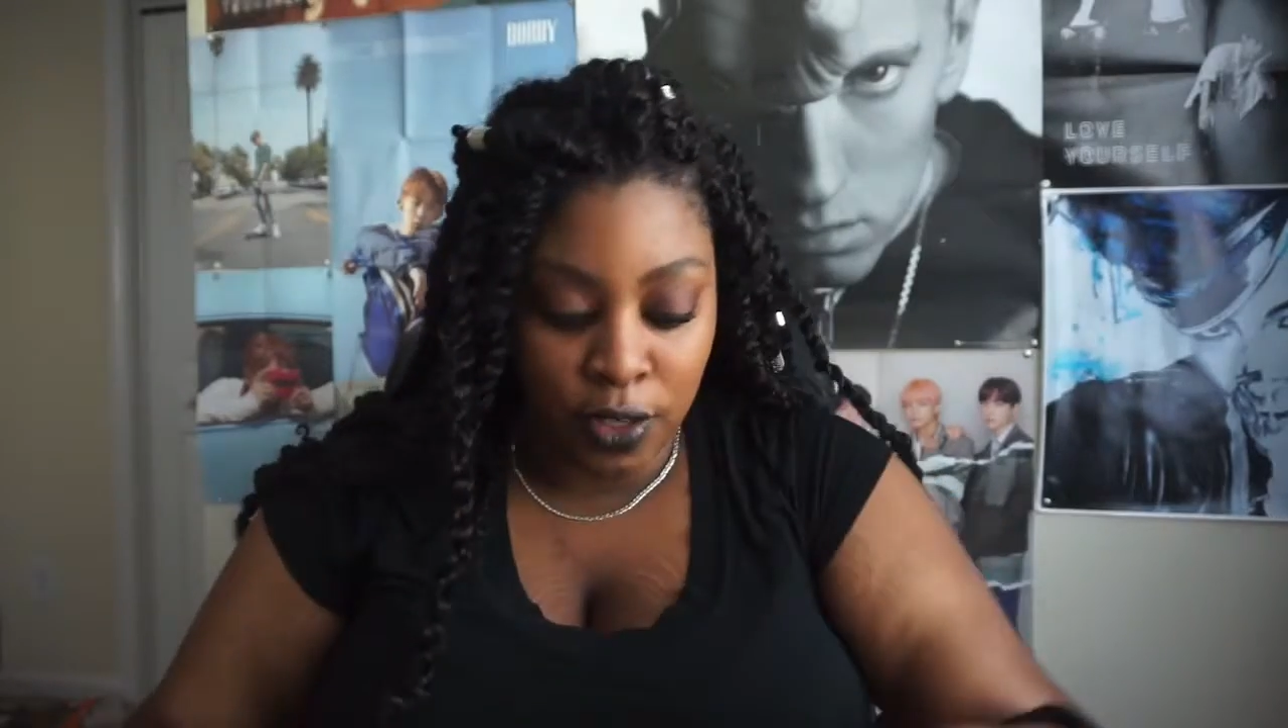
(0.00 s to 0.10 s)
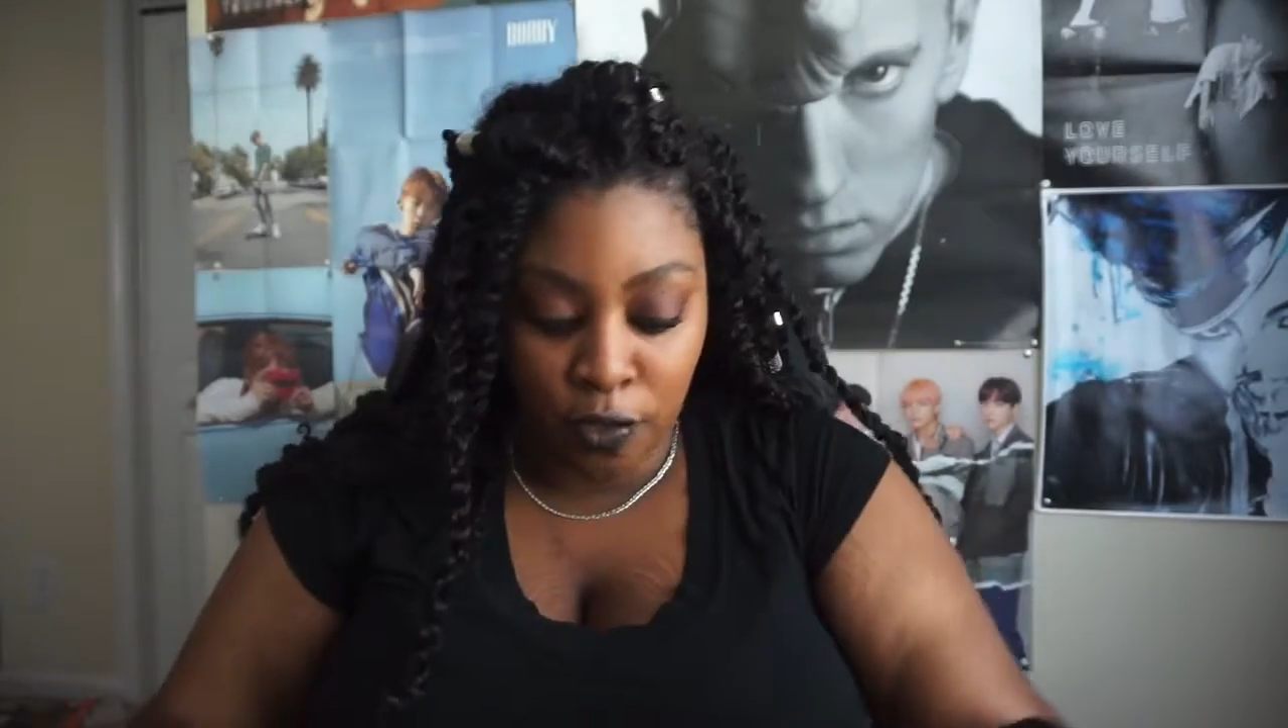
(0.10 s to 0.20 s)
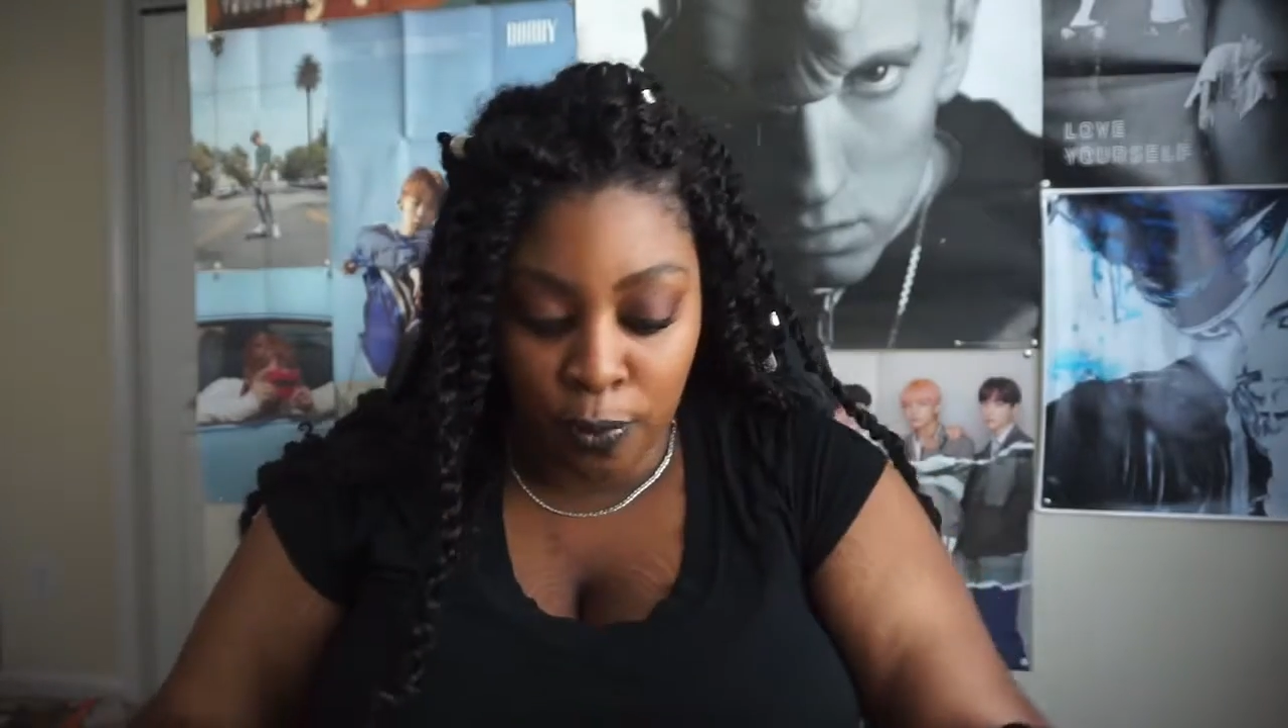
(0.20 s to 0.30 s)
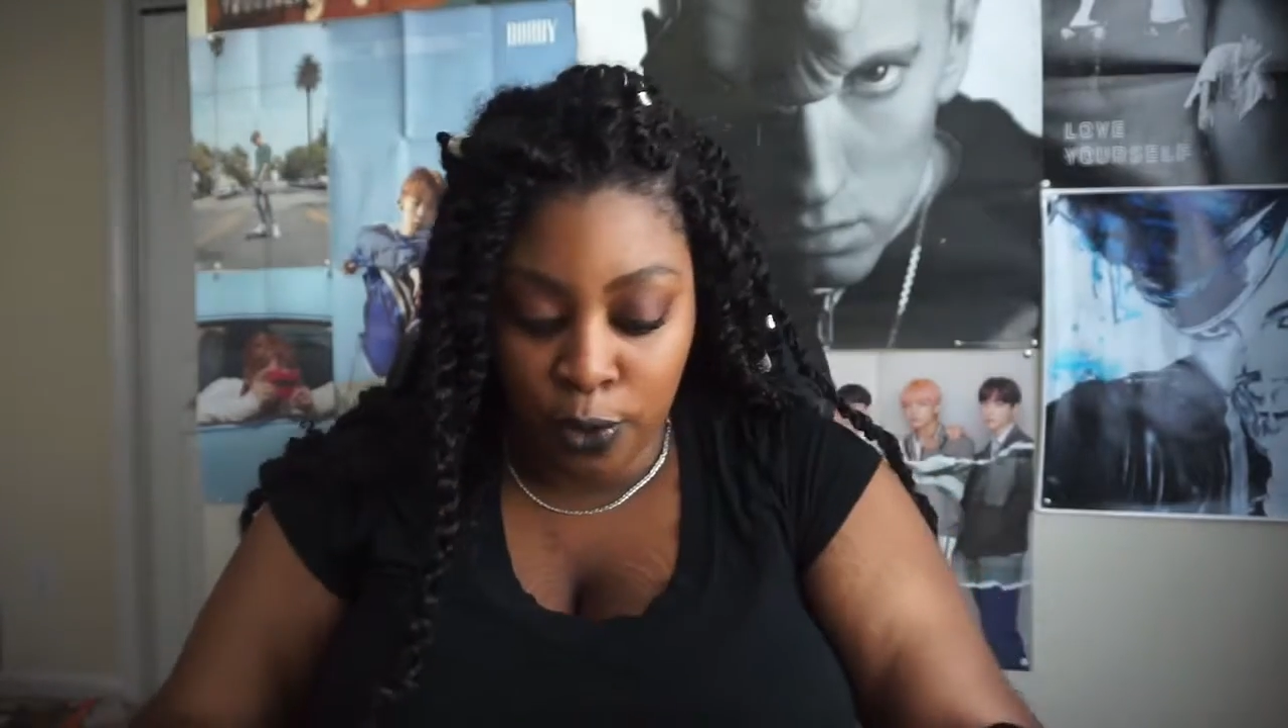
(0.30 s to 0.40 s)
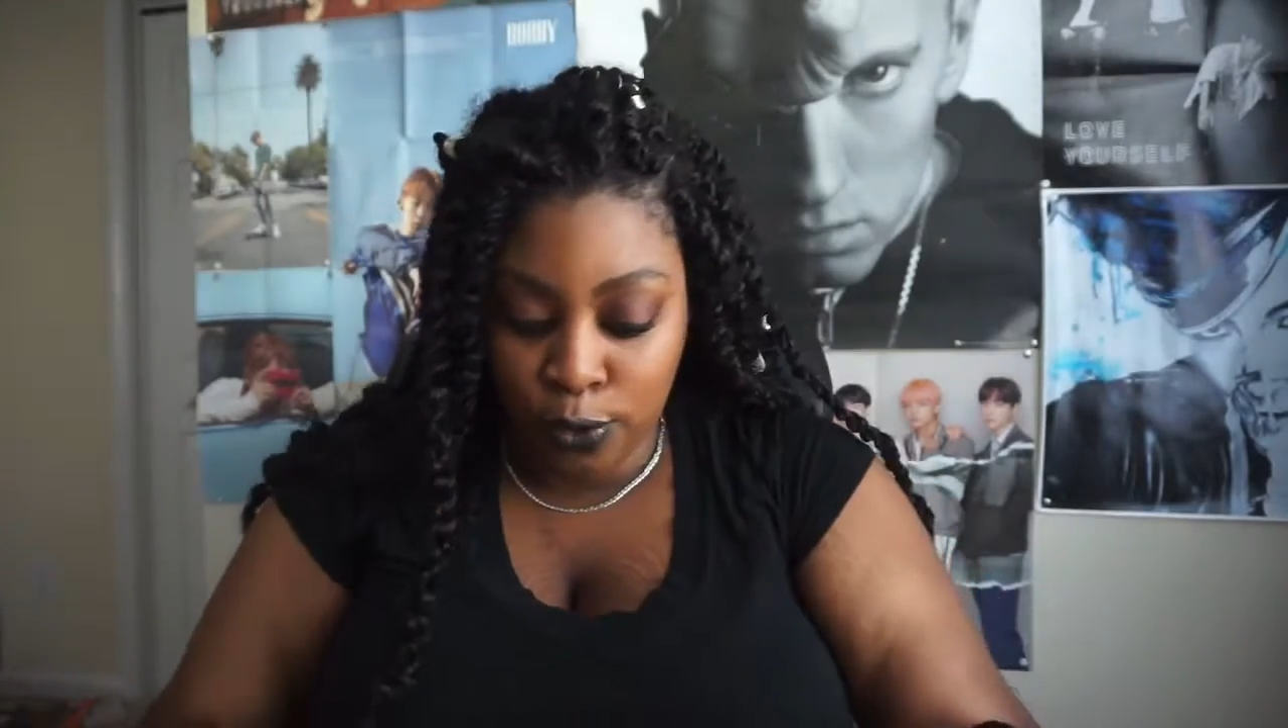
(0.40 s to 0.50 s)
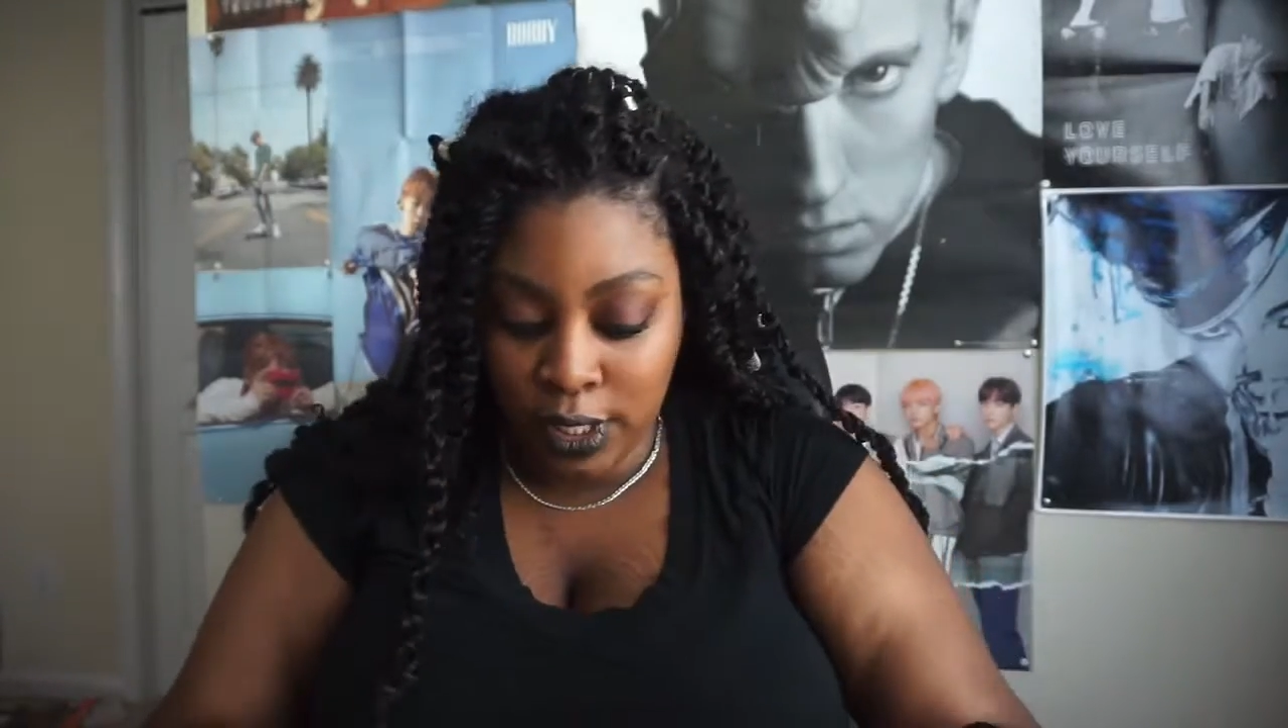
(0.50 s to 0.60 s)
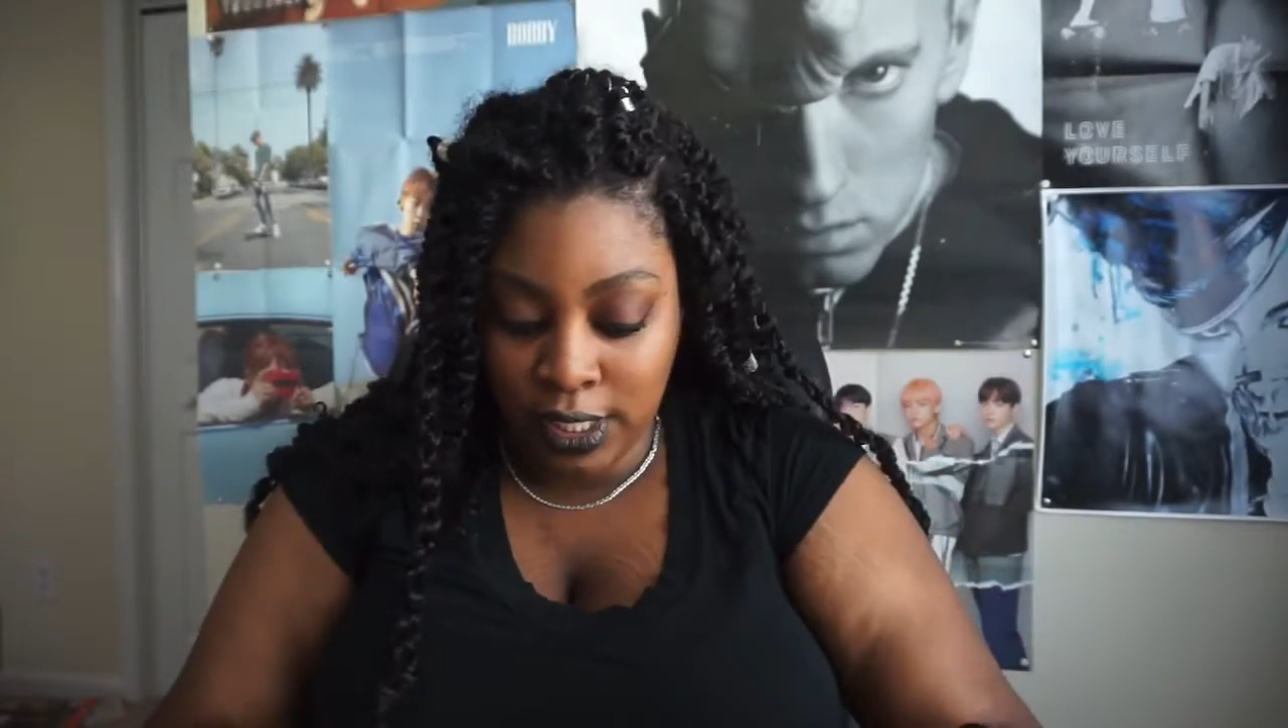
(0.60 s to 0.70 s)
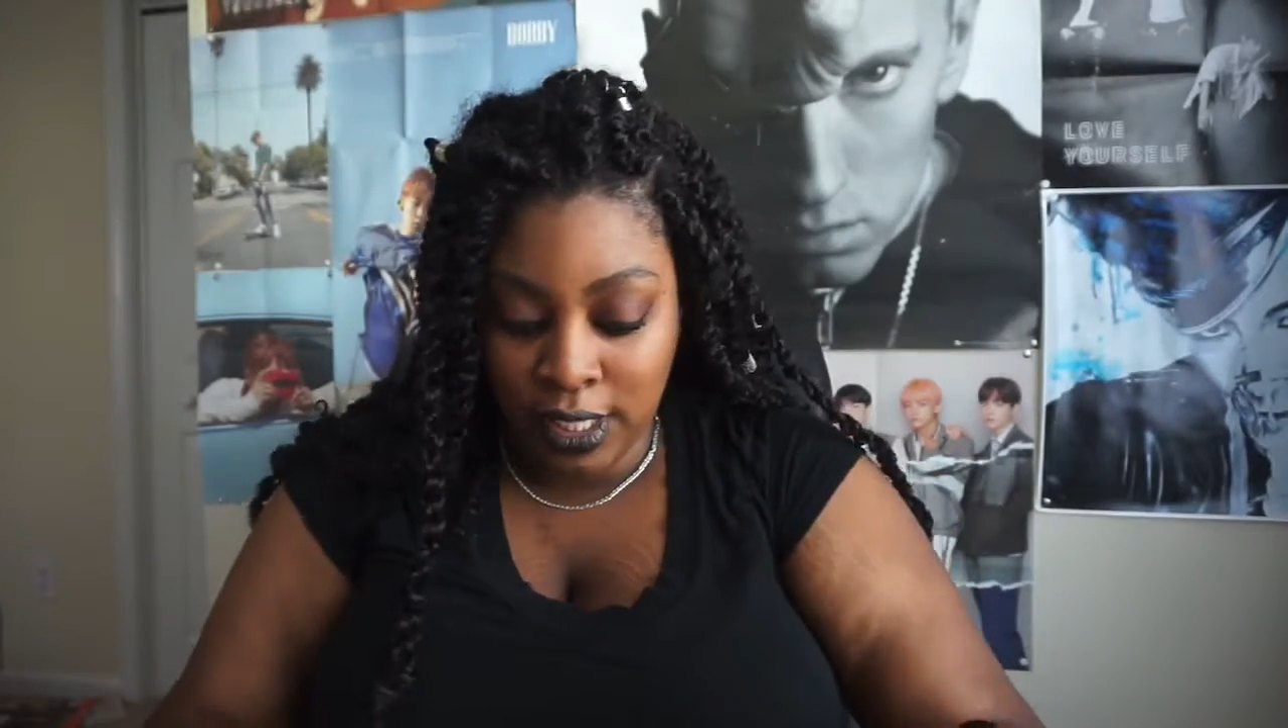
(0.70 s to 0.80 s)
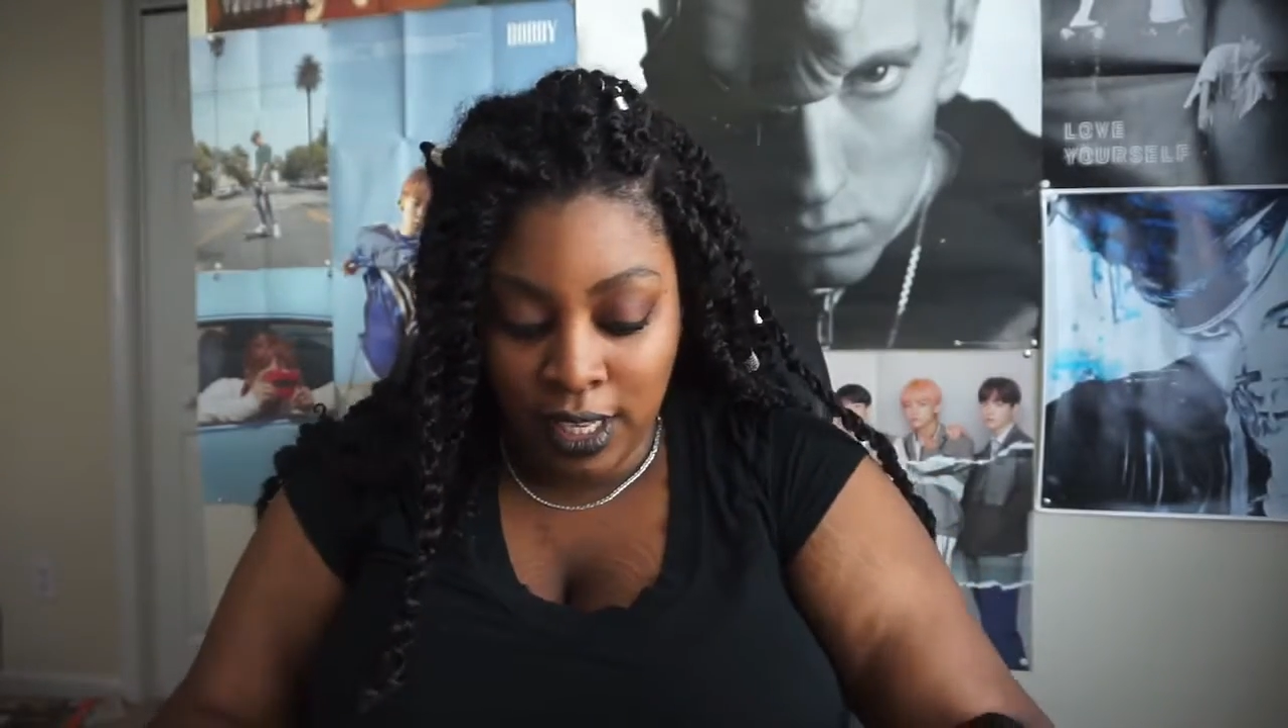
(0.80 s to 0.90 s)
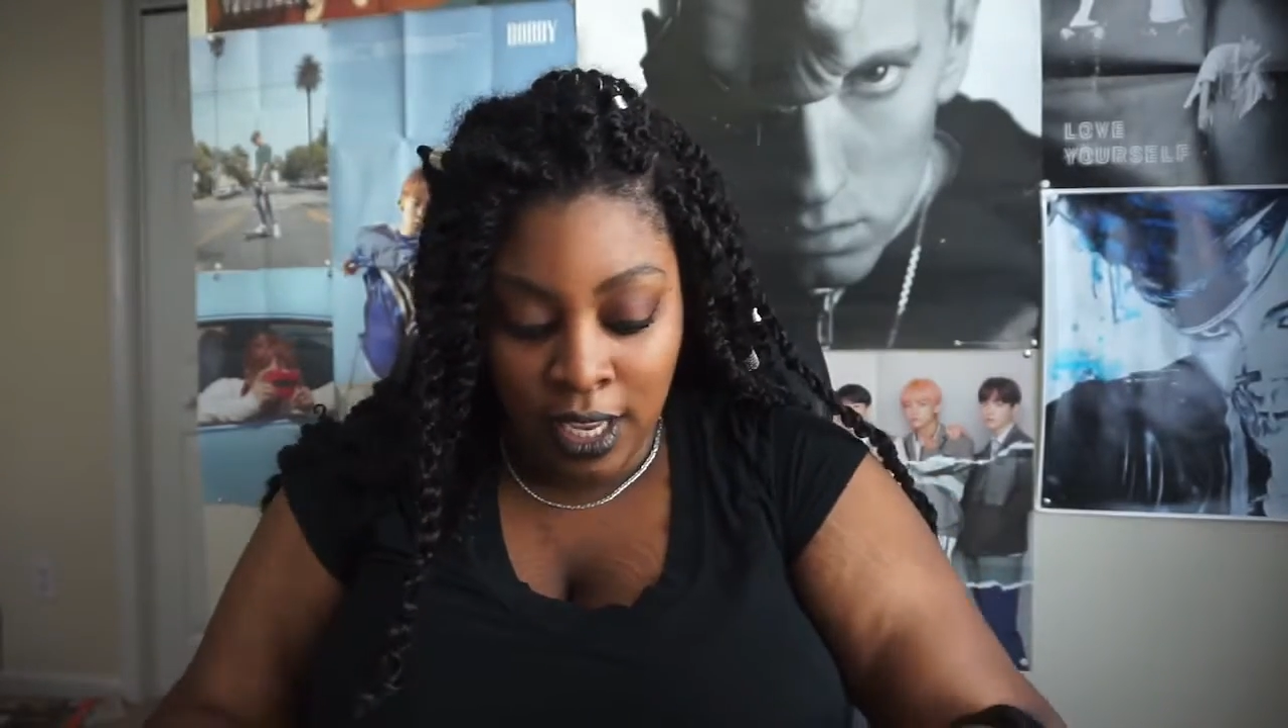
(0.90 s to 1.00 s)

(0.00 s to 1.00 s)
from Ulta.